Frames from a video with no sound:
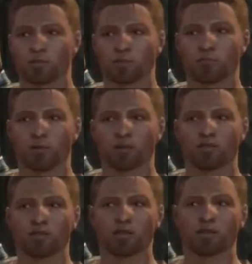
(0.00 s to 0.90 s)
Sir Mage.
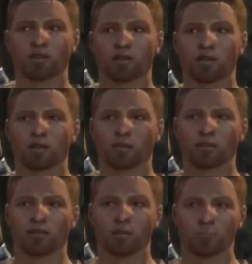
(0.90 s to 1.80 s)
She
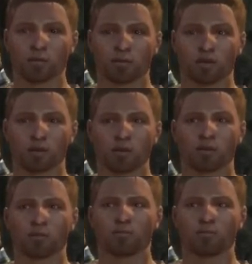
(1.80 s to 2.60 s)
desires your presence.